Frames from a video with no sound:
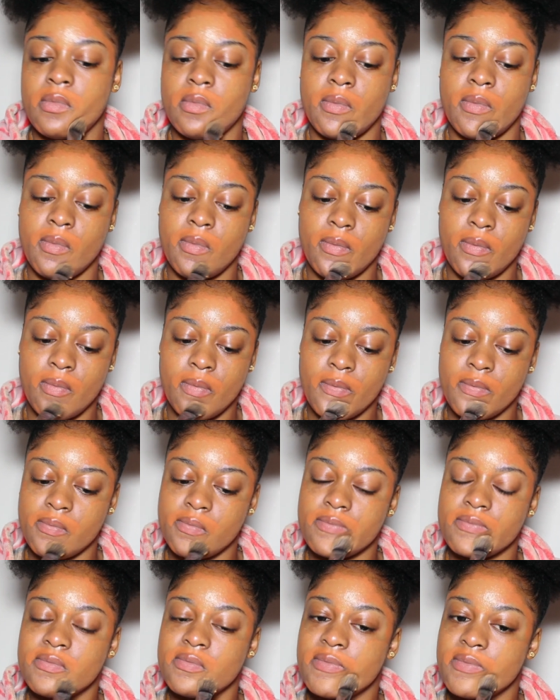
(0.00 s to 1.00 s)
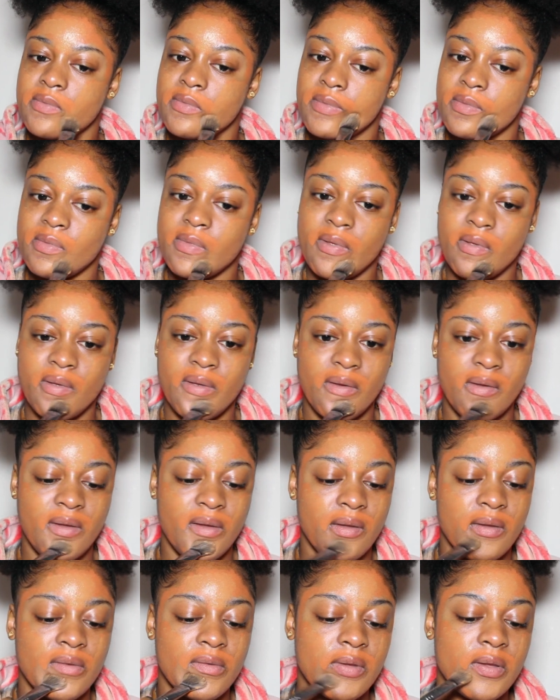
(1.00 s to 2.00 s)
then I'm going to go ahead
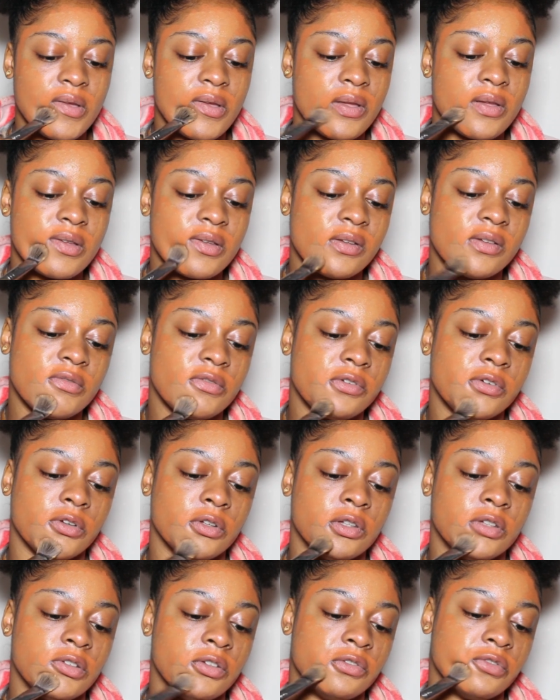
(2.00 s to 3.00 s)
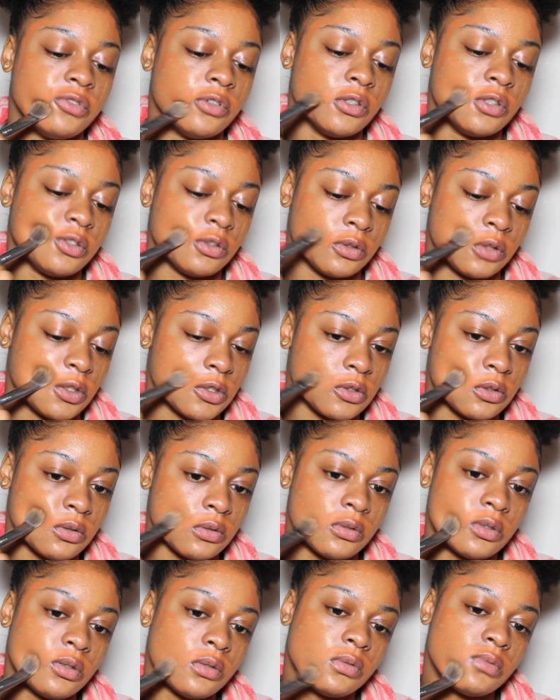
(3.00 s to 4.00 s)
and blend everything in with my
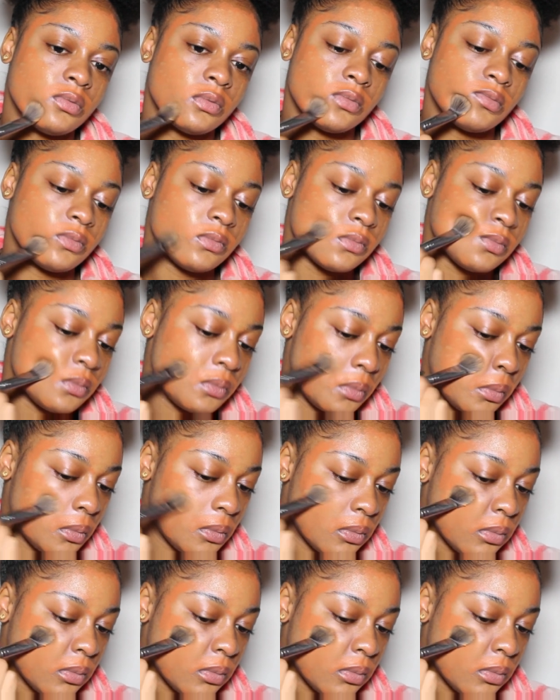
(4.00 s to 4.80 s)
sponge.